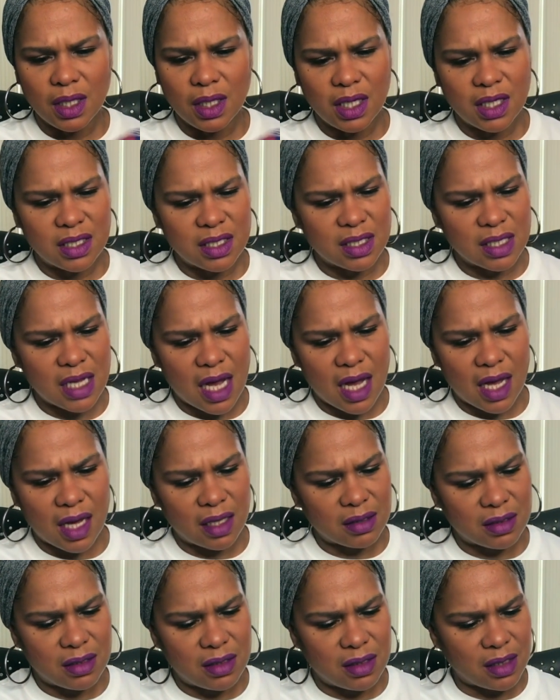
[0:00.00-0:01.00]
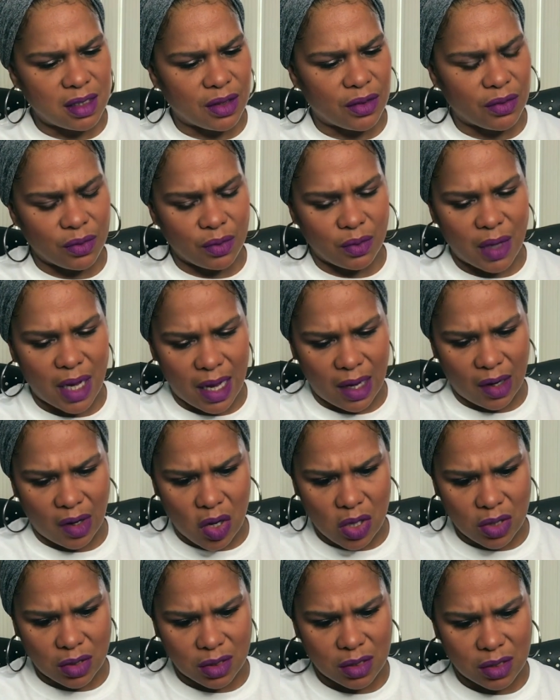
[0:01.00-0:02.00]
It's not see-through at
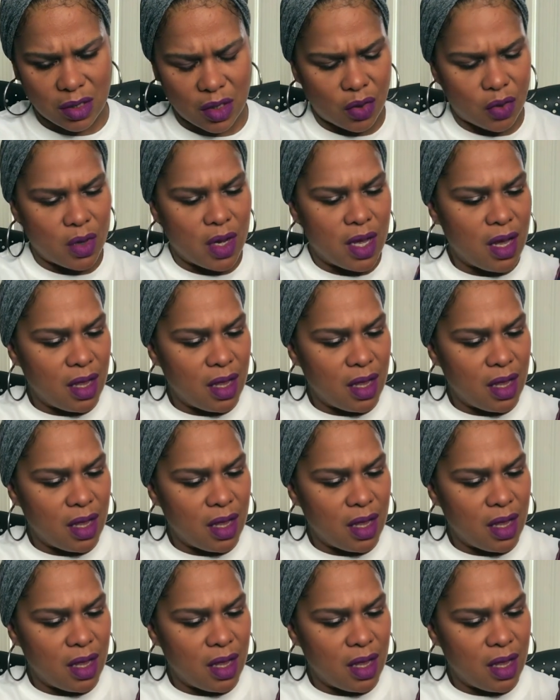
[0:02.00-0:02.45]
all, so